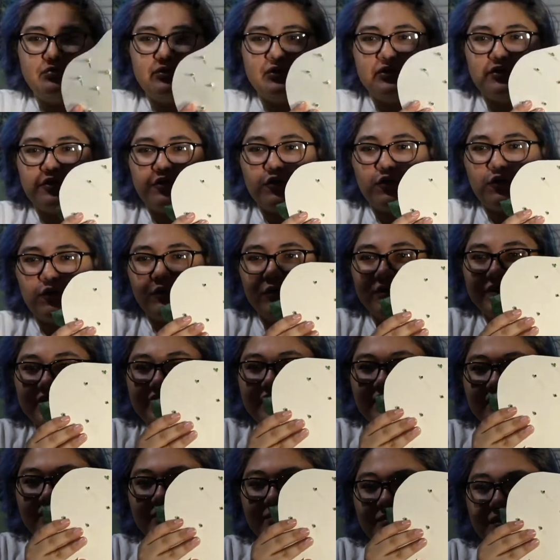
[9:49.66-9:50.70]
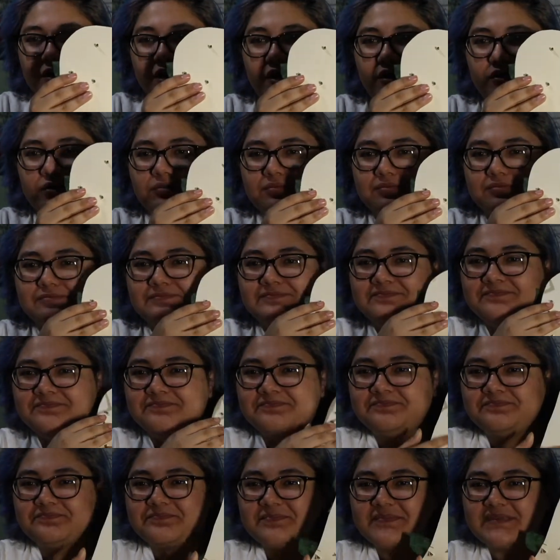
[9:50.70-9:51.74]
put a hole in them. Oh,
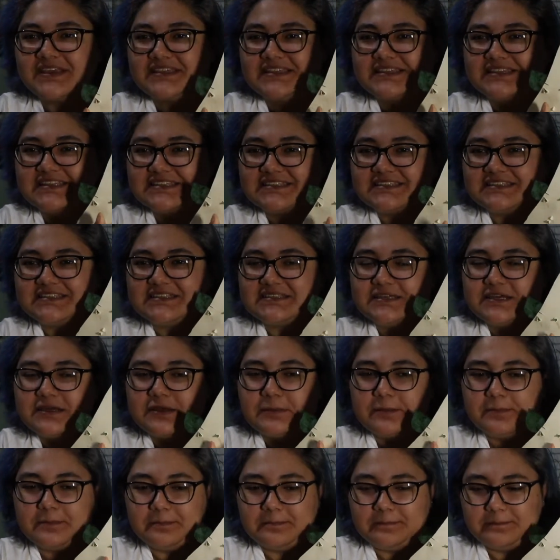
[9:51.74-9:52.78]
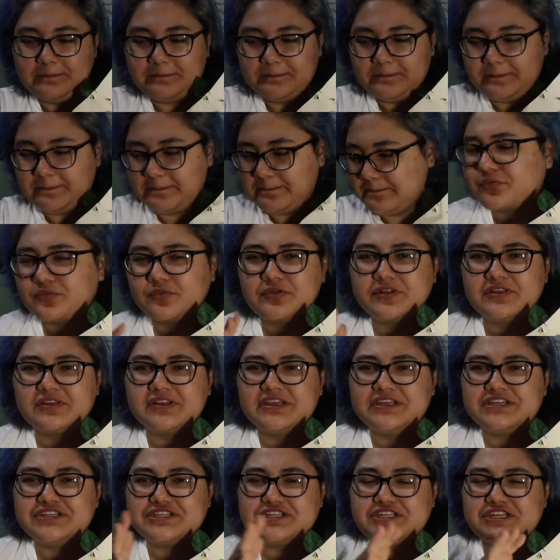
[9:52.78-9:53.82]
this is
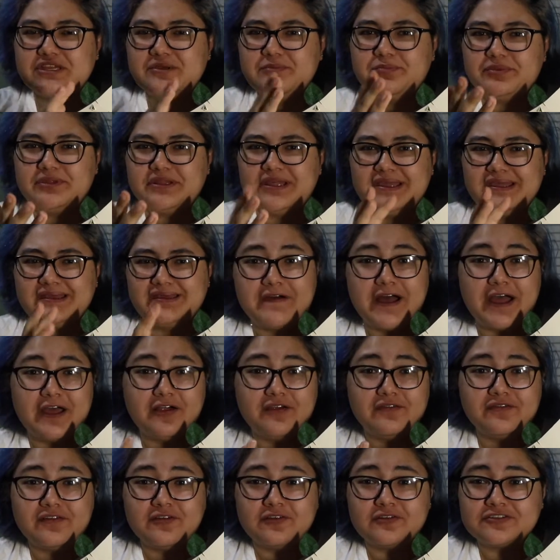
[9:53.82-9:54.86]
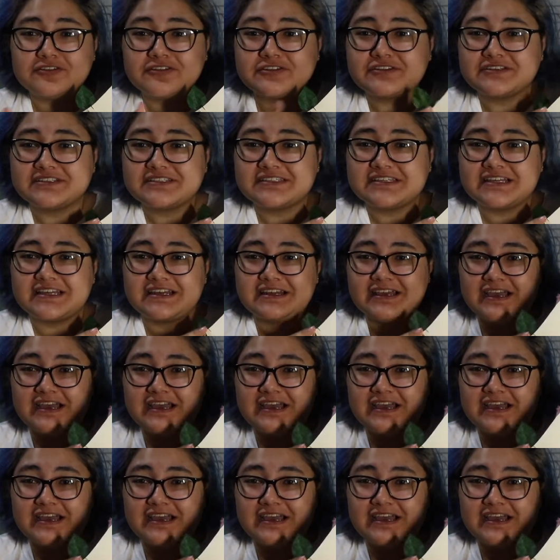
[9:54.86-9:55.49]
really cheap like file folders that